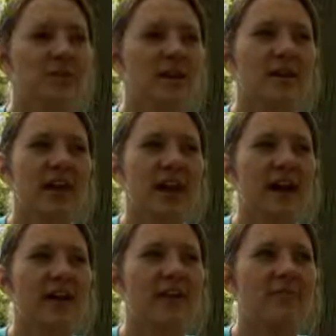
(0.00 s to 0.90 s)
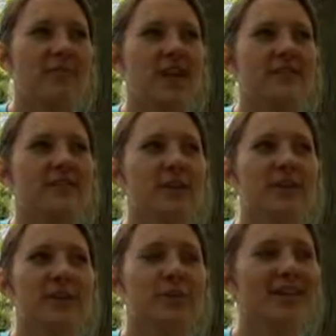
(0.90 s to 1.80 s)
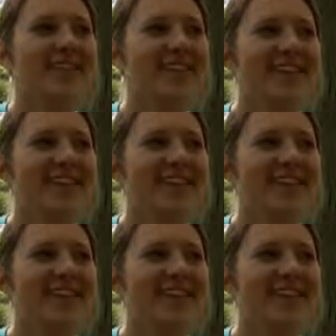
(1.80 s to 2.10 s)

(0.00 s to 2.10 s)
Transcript: once I got out, I realized I couldn't breathe.